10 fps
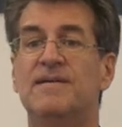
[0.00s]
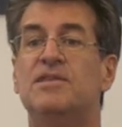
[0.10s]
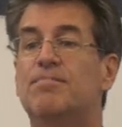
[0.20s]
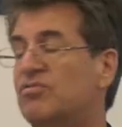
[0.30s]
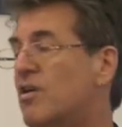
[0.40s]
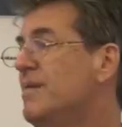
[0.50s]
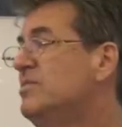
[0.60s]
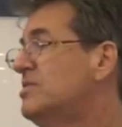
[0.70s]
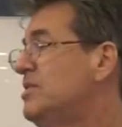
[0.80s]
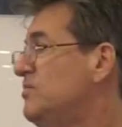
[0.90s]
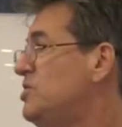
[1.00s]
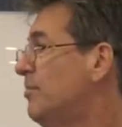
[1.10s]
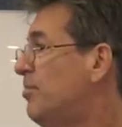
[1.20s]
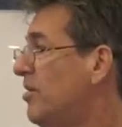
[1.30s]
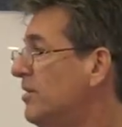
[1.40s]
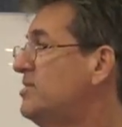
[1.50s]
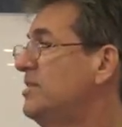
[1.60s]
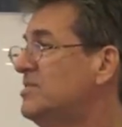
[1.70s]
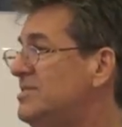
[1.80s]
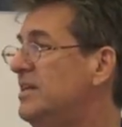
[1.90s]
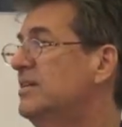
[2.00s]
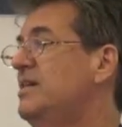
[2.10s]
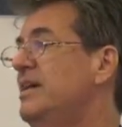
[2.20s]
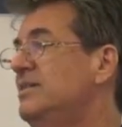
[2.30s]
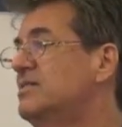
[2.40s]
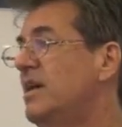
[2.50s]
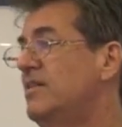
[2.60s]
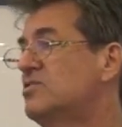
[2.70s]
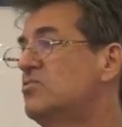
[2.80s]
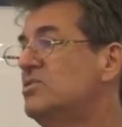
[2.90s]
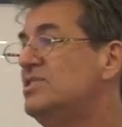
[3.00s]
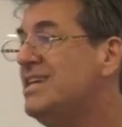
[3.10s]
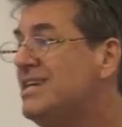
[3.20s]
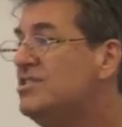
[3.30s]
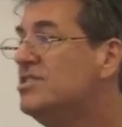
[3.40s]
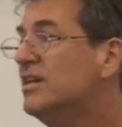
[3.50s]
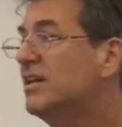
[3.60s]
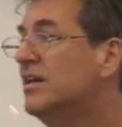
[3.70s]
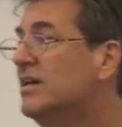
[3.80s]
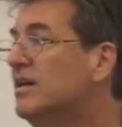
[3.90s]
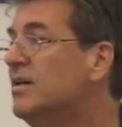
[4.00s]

The primacy of geopolitics dictates that strategic